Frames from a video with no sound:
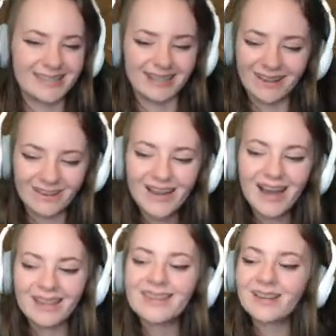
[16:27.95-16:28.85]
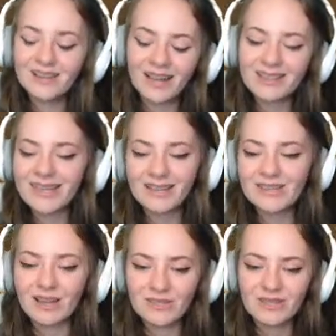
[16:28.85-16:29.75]
You know, I think I'll
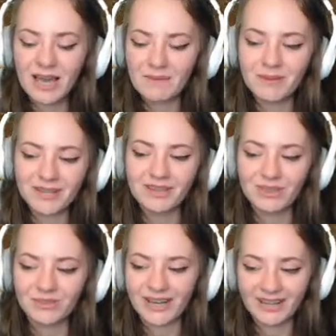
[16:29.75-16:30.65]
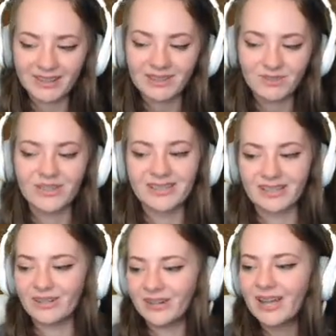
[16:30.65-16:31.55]
cap it at 3. I think 3 is a lot.